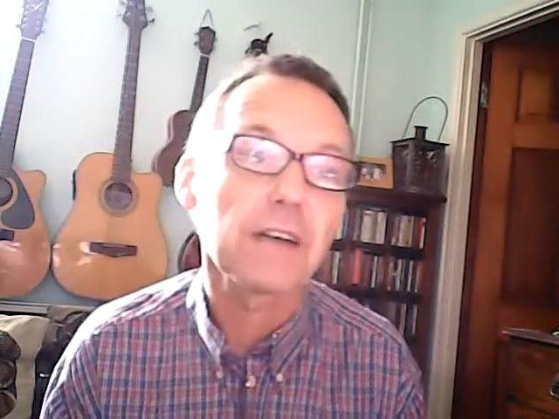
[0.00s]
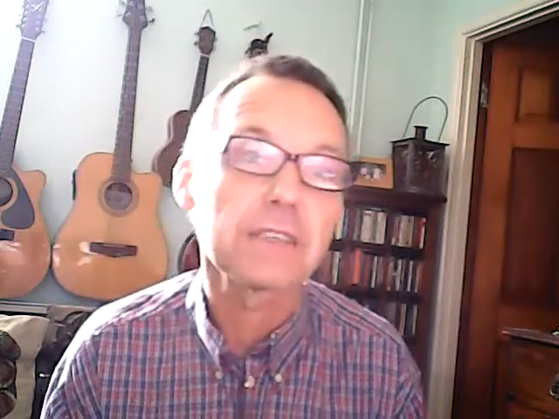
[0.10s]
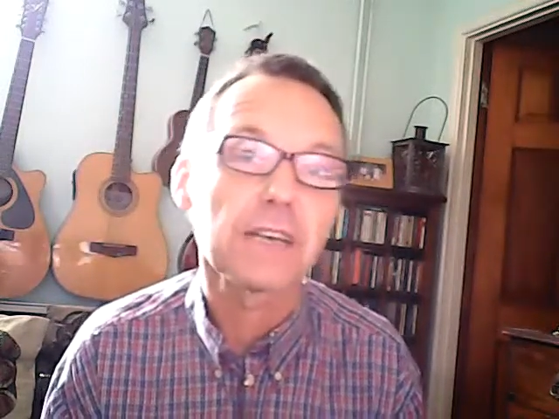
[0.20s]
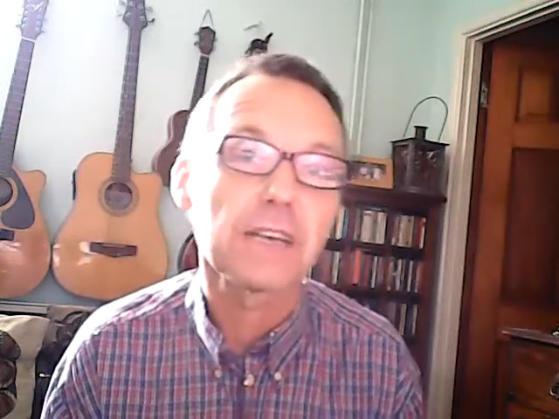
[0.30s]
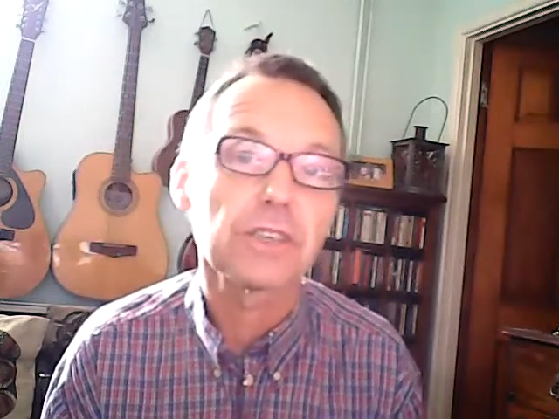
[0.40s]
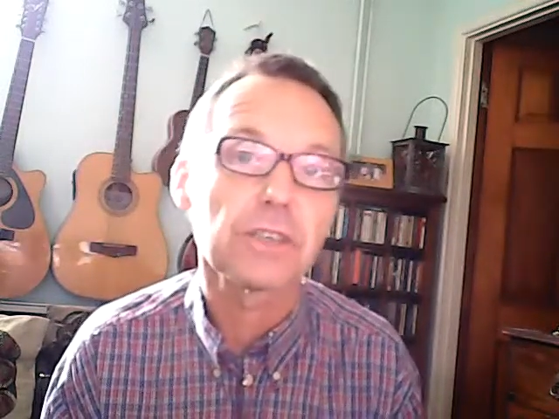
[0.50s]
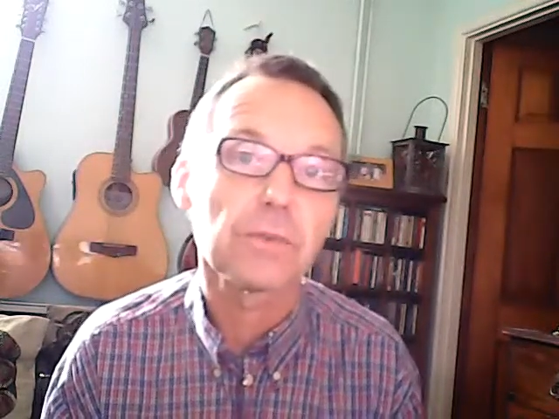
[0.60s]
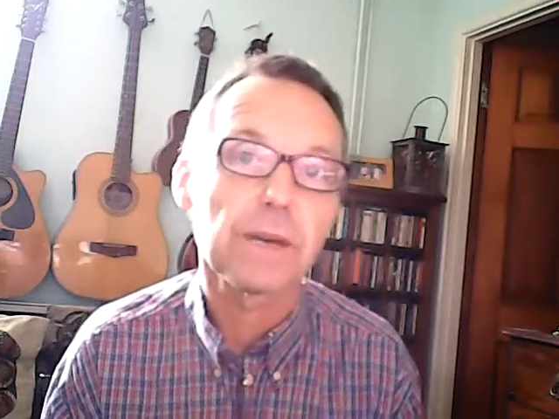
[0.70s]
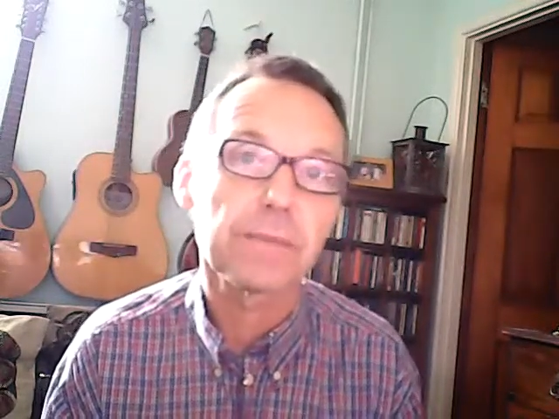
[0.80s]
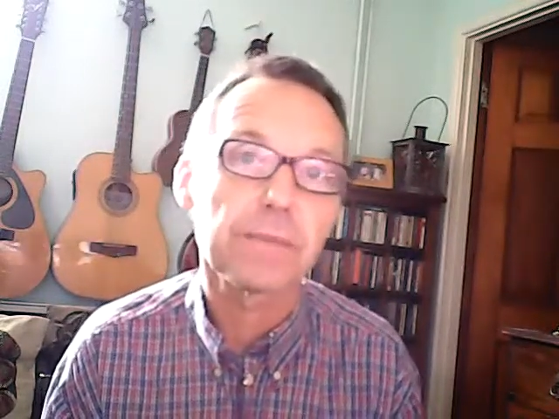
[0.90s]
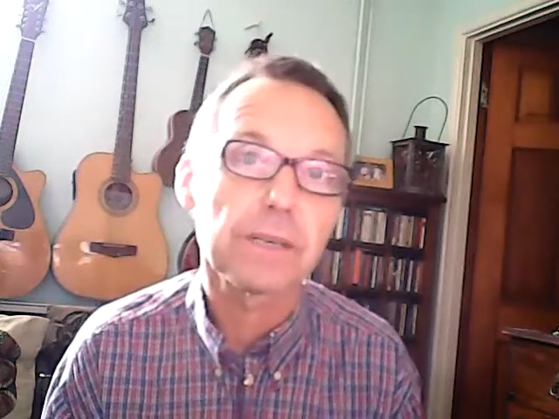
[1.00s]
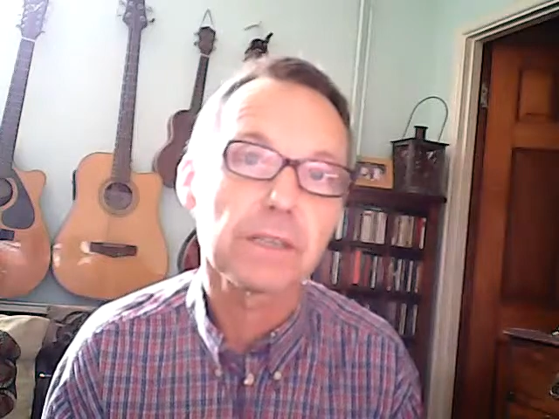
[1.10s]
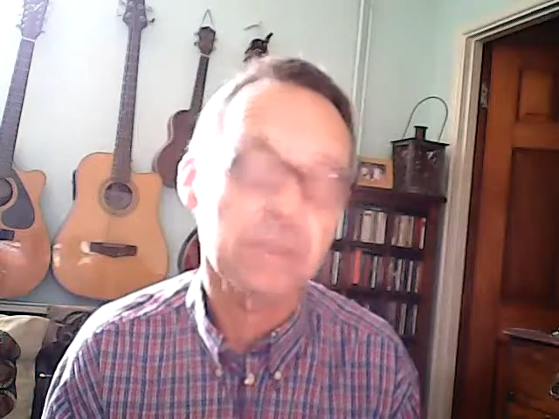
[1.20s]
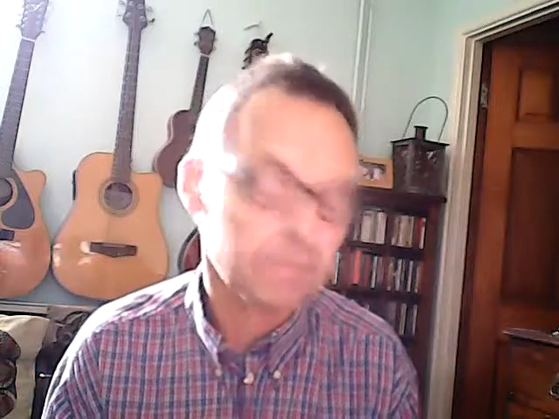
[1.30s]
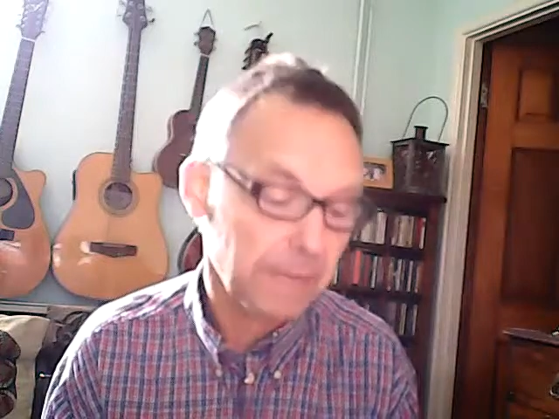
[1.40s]
station away because
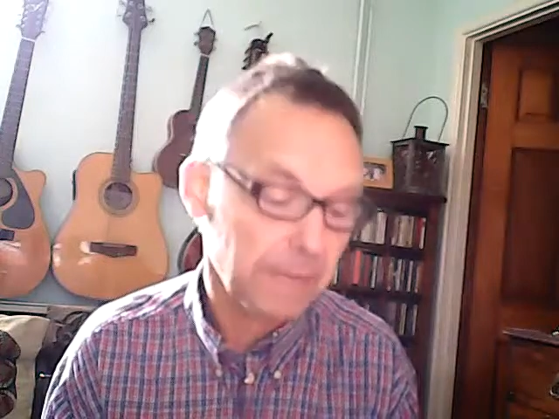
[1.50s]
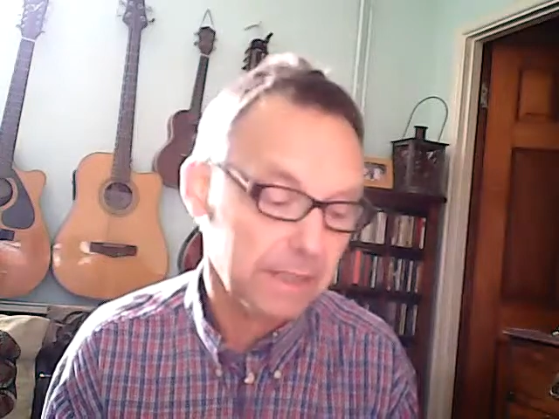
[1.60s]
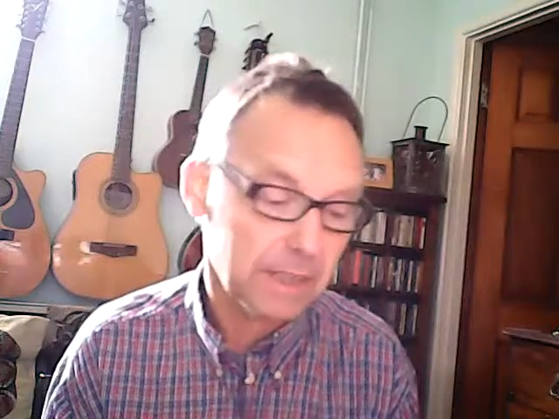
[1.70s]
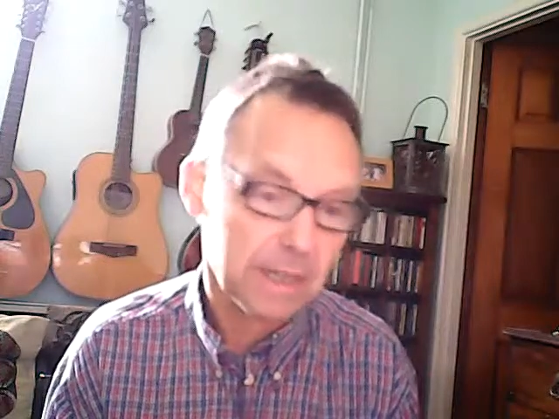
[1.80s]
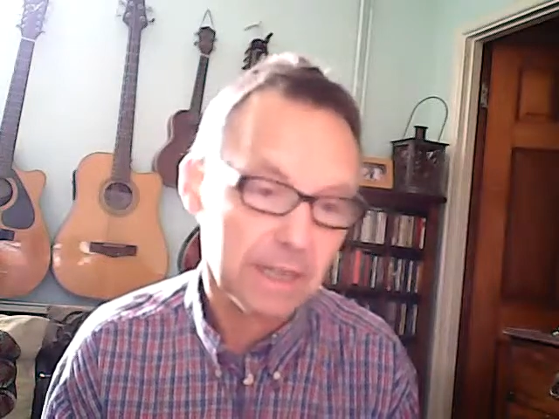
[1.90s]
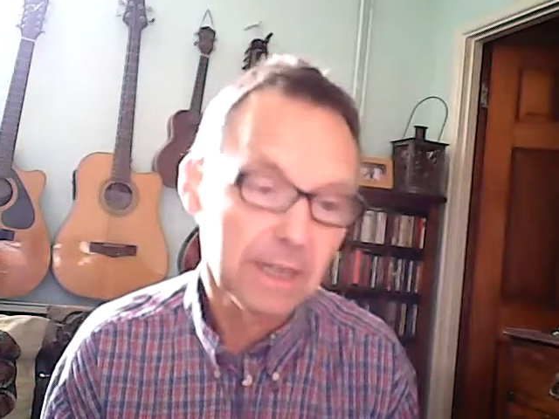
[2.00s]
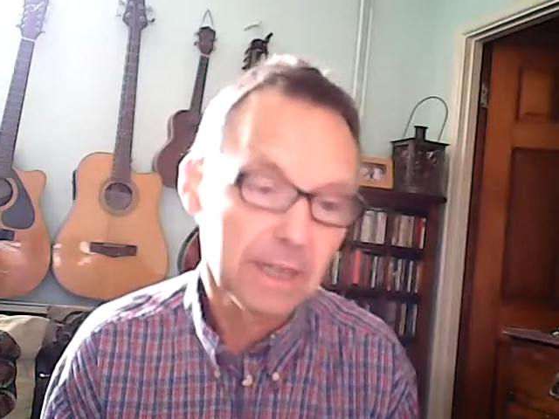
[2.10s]
basically